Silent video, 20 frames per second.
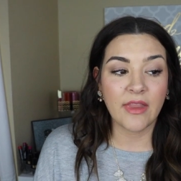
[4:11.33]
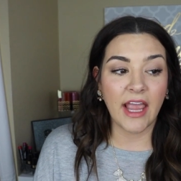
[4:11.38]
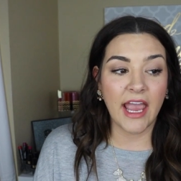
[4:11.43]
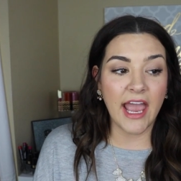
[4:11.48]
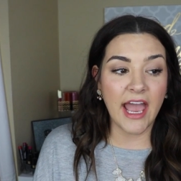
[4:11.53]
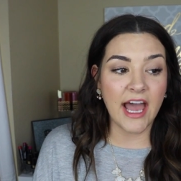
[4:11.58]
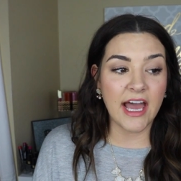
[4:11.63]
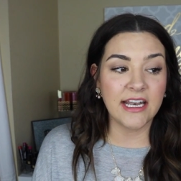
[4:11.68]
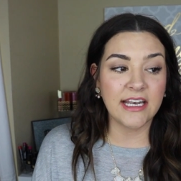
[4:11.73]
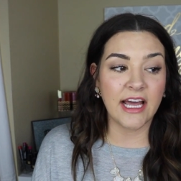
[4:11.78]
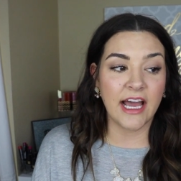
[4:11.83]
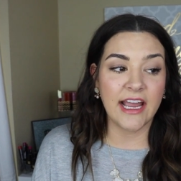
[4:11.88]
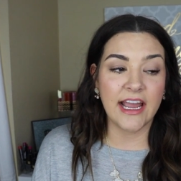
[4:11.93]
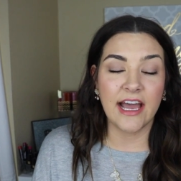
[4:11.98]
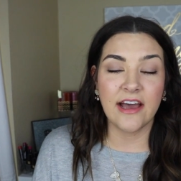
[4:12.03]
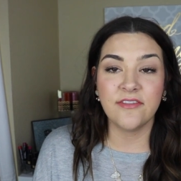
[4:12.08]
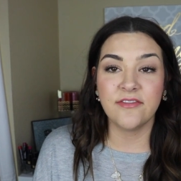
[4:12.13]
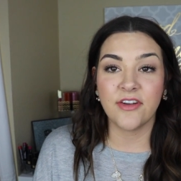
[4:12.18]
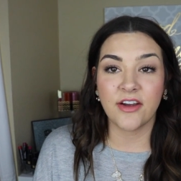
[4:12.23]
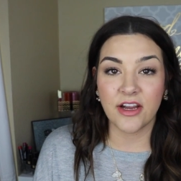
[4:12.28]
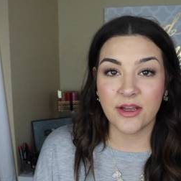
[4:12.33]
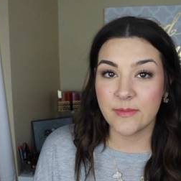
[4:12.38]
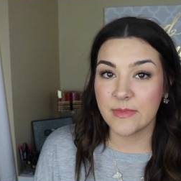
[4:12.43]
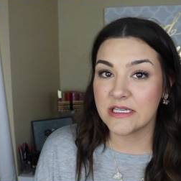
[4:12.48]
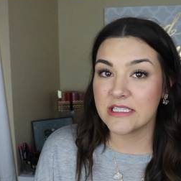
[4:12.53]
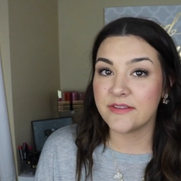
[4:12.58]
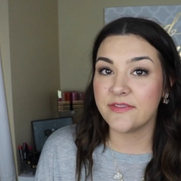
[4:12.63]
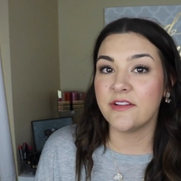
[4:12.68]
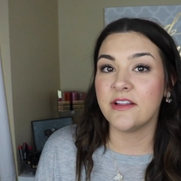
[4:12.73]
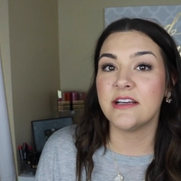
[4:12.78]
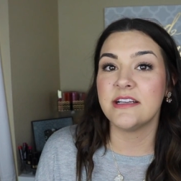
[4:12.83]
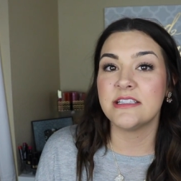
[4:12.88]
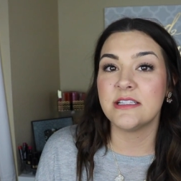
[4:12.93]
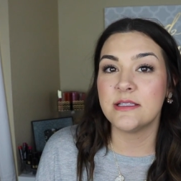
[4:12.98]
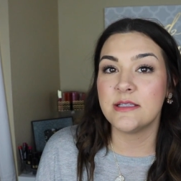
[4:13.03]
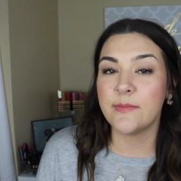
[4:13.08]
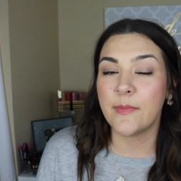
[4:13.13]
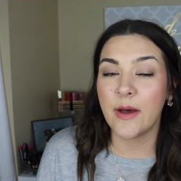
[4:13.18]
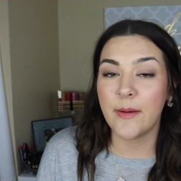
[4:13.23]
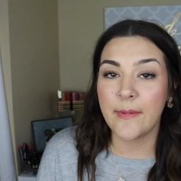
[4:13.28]
And I have very mixed
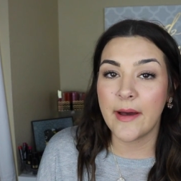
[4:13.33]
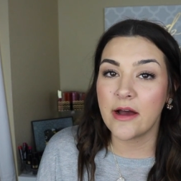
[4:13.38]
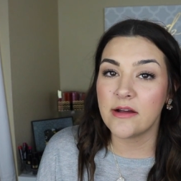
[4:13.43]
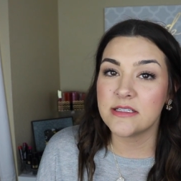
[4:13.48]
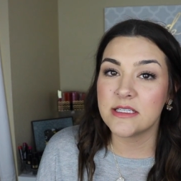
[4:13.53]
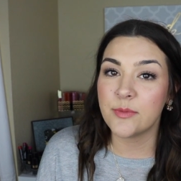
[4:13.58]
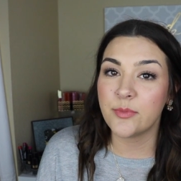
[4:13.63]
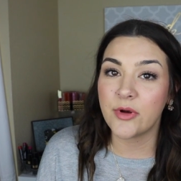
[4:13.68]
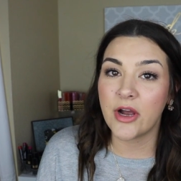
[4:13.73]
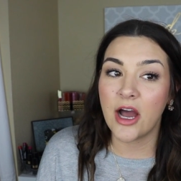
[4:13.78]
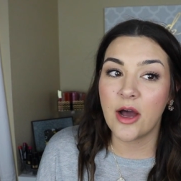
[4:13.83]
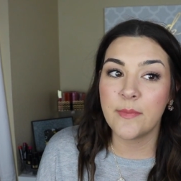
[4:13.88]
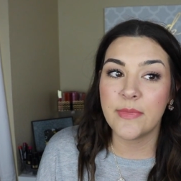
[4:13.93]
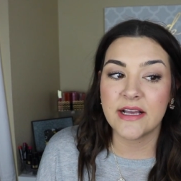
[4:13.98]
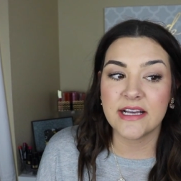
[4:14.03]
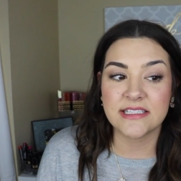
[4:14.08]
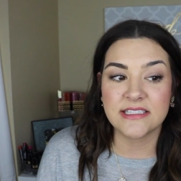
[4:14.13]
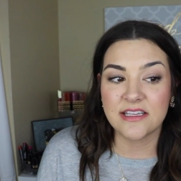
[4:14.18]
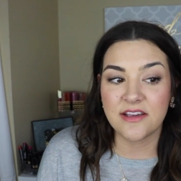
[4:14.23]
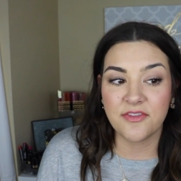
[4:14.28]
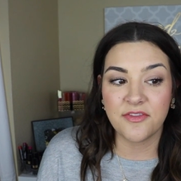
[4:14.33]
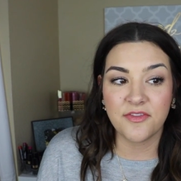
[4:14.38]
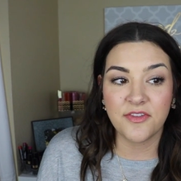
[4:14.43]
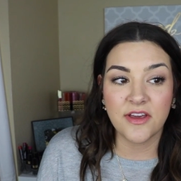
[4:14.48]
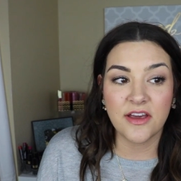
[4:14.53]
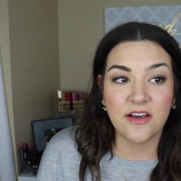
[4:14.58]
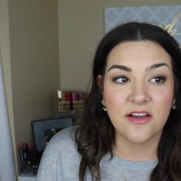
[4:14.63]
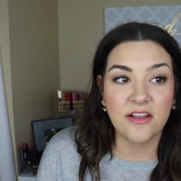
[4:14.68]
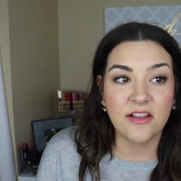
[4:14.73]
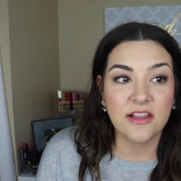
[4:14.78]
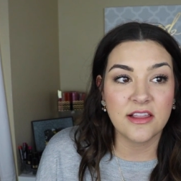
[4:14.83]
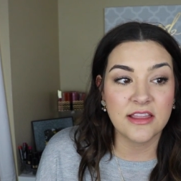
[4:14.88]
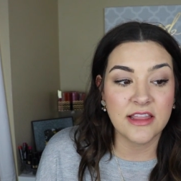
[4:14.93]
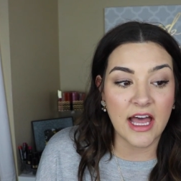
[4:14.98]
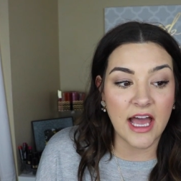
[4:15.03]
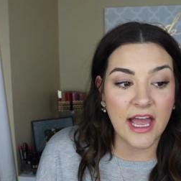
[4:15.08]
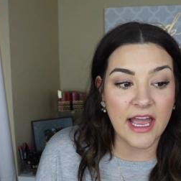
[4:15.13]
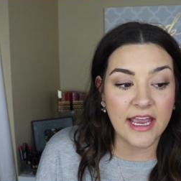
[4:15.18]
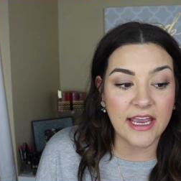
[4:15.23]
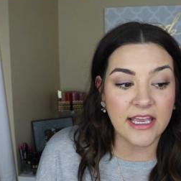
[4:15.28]
feelings about Dip Brow because I feel
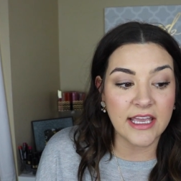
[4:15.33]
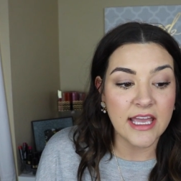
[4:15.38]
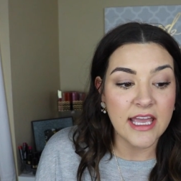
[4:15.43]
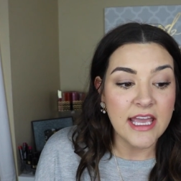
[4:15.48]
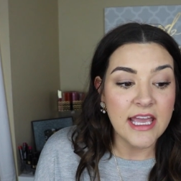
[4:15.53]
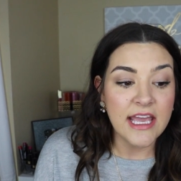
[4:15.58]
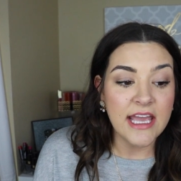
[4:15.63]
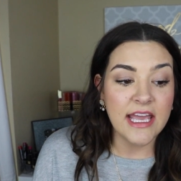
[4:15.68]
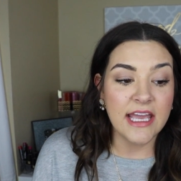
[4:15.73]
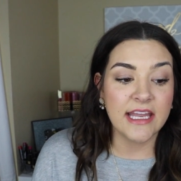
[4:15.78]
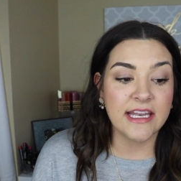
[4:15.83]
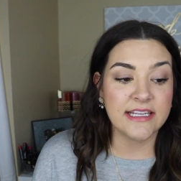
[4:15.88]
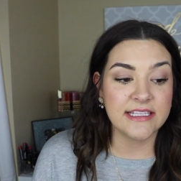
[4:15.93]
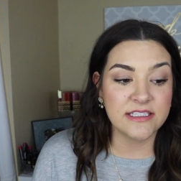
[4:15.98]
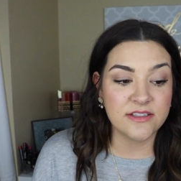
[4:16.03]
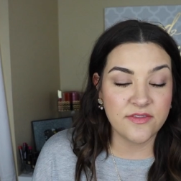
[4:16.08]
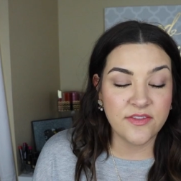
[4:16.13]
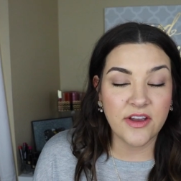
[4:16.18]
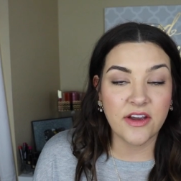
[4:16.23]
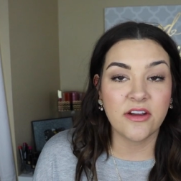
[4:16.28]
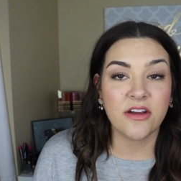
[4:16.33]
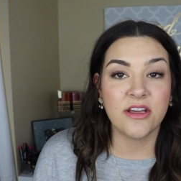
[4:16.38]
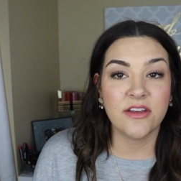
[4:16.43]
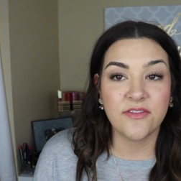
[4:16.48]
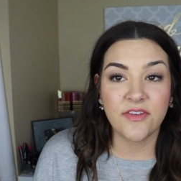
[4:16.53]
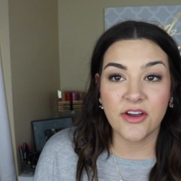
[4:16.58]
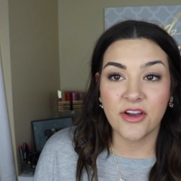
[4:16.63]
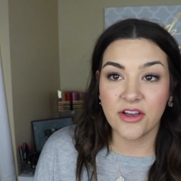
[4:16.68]
like it is very